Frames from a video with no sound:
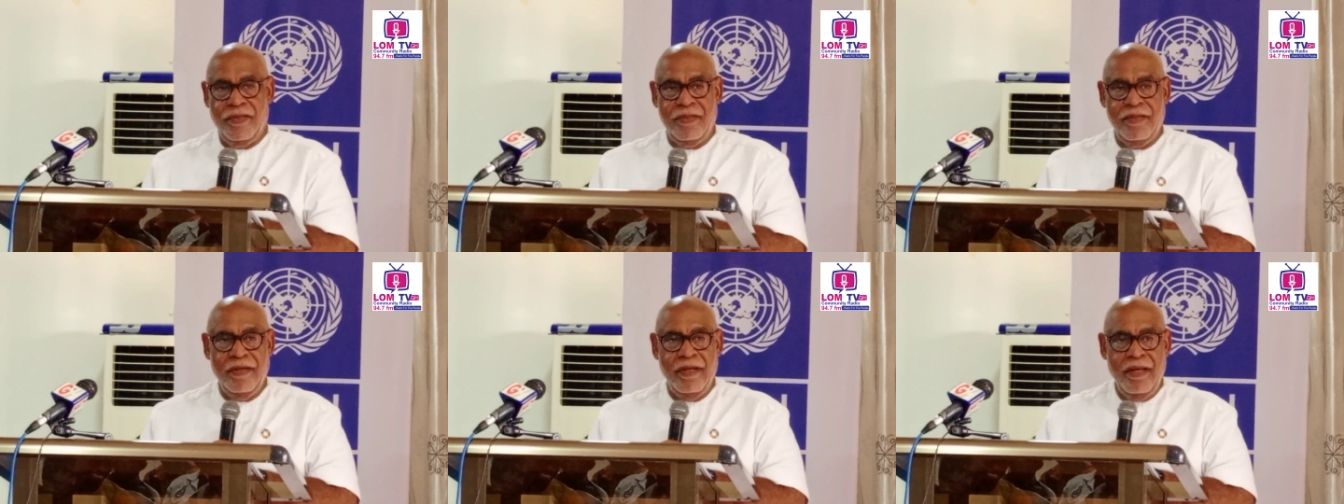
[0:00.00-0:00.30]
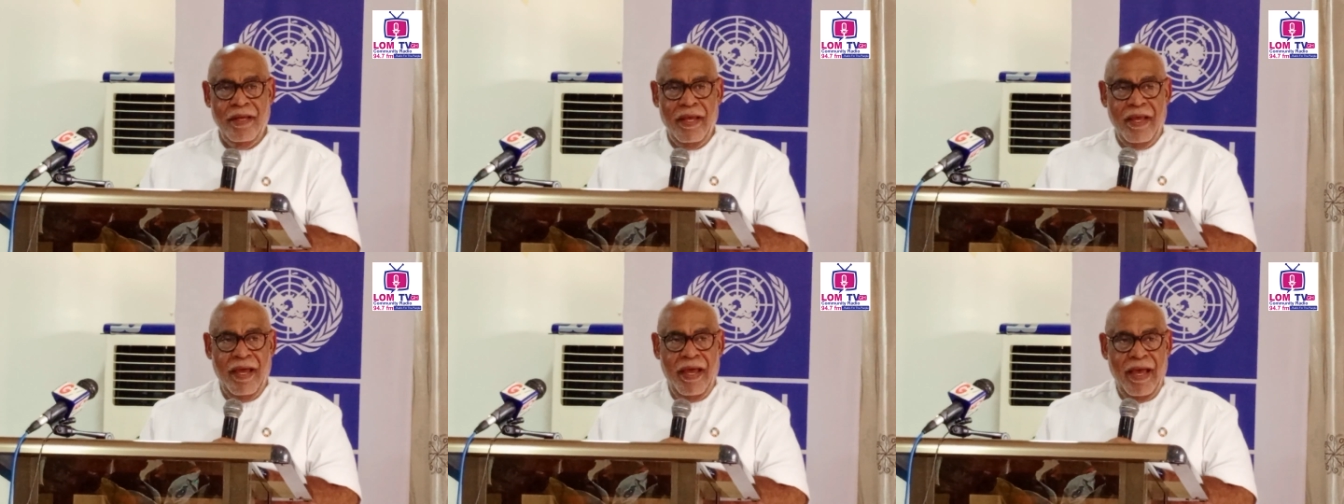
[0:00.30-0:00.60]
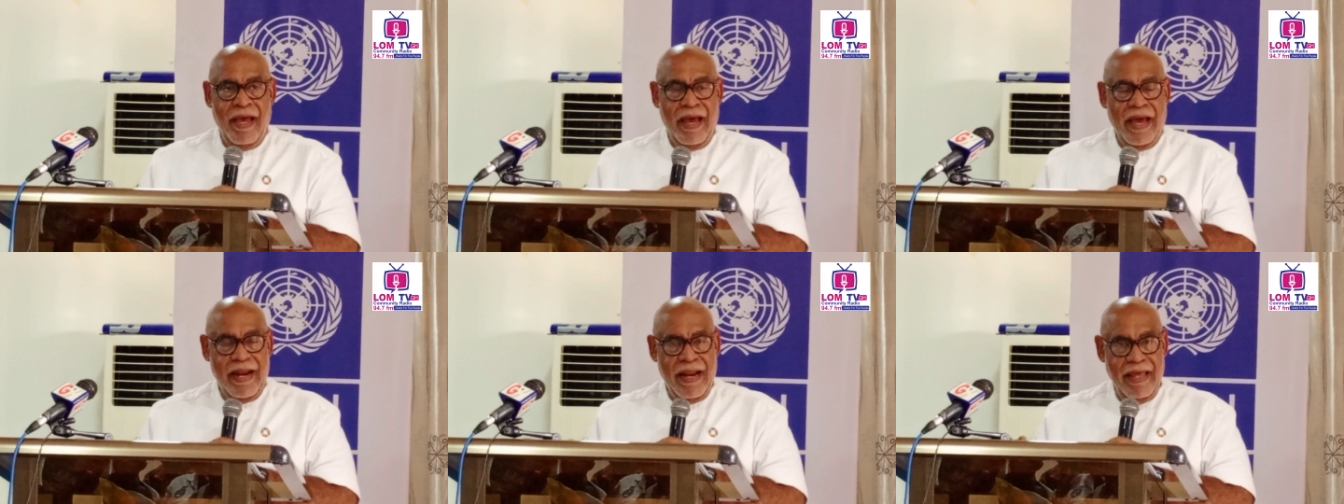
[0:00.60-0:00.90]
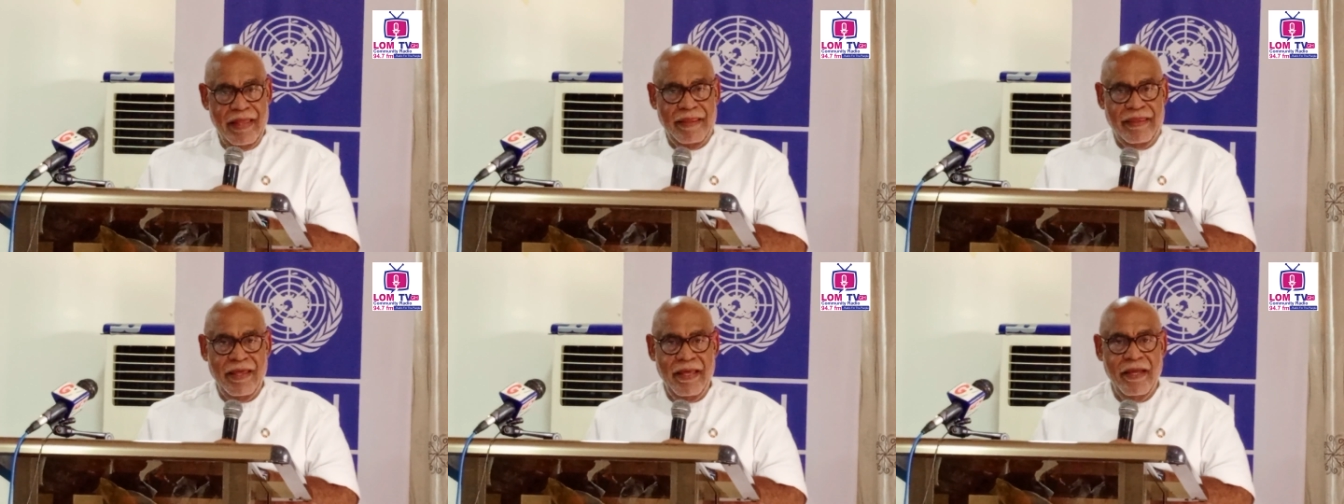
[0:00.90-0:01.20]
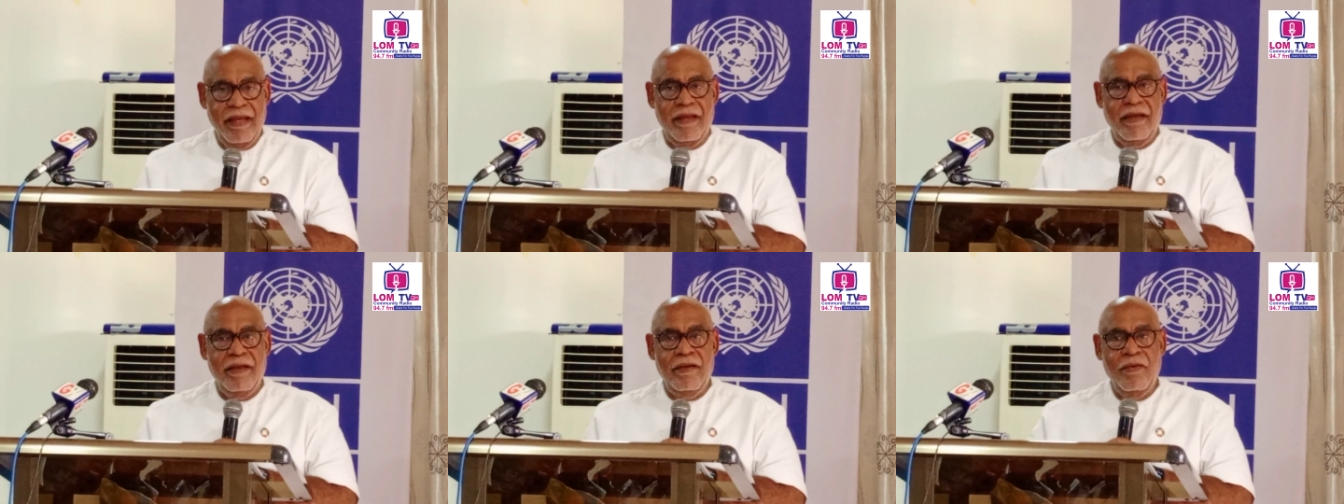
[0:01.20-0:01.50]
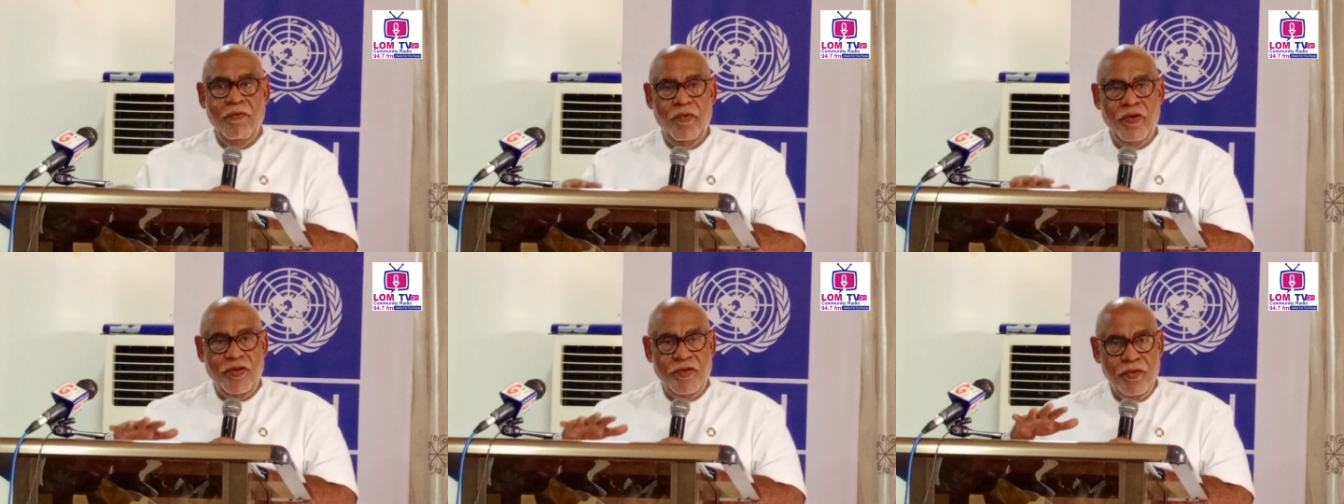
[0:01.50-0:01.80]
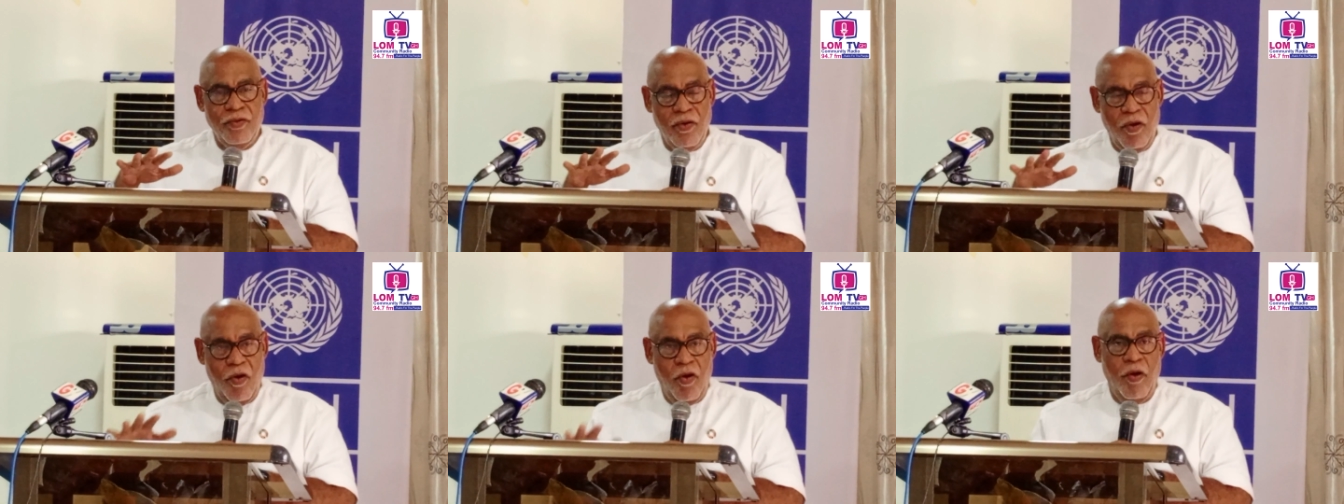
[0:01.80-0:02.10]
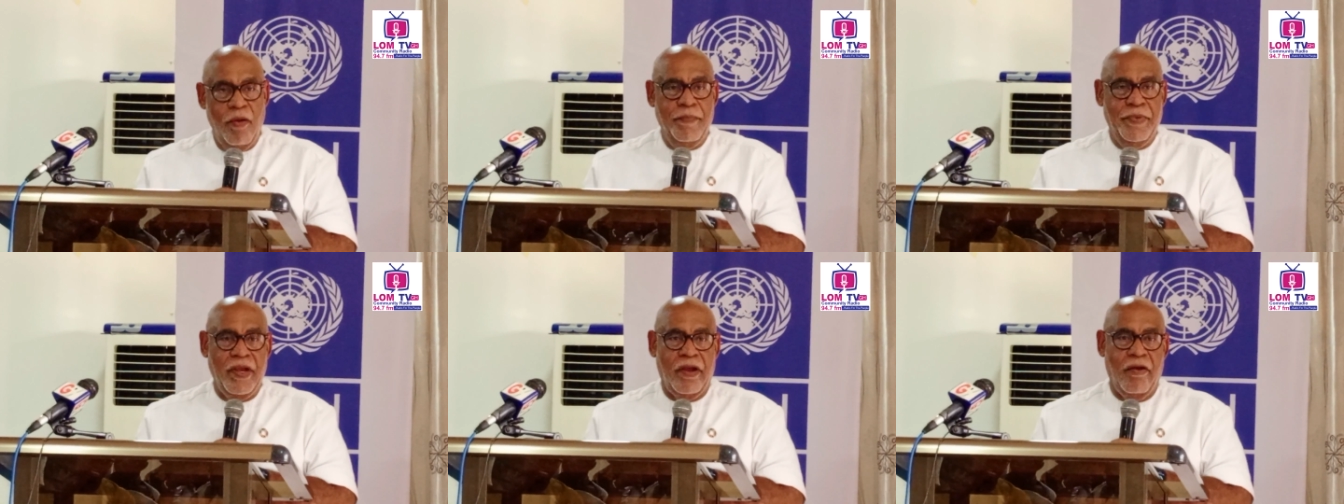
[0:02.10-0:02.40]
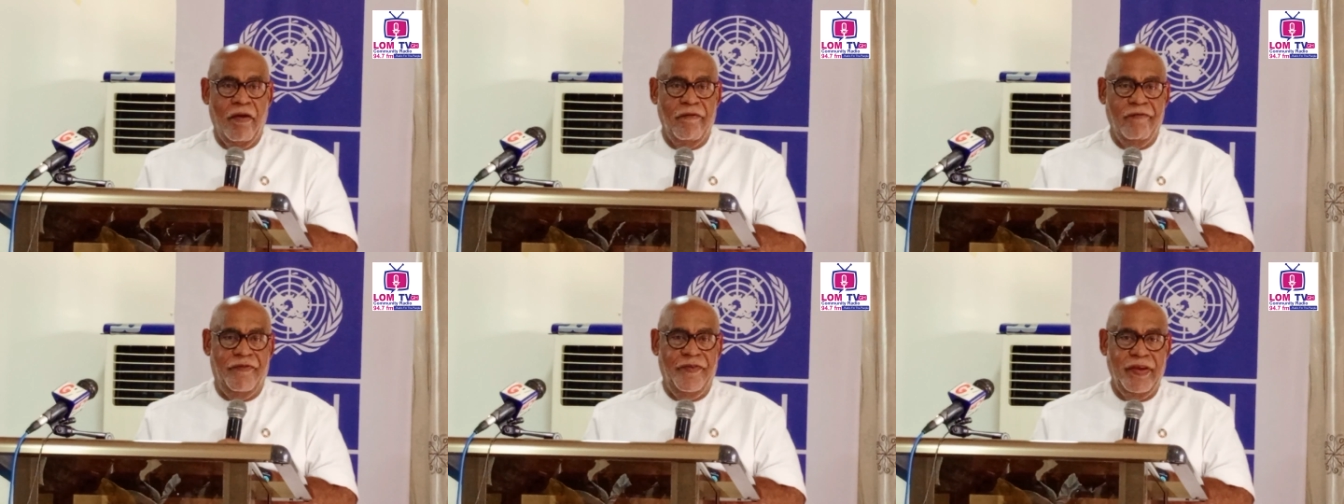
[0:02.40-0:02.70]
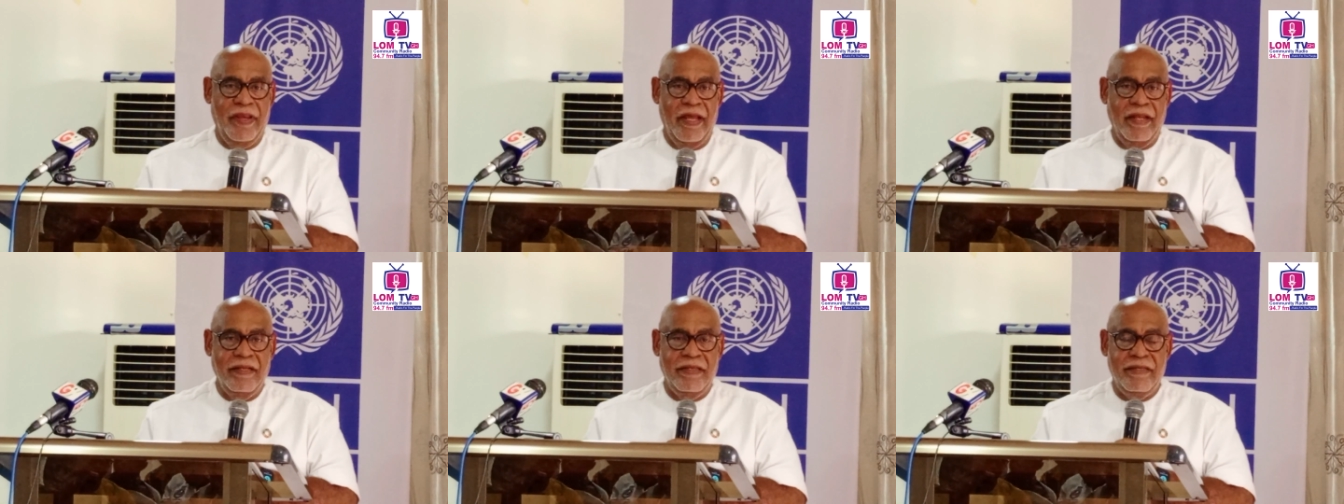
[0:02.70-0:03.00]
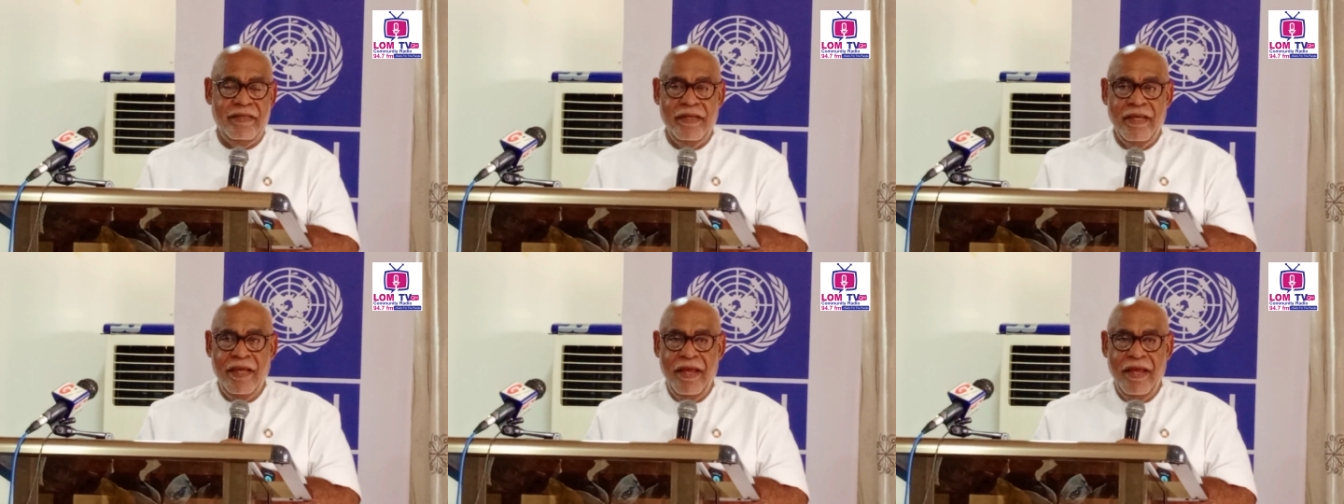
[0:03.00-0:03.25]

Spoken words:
And I think we should all be confident,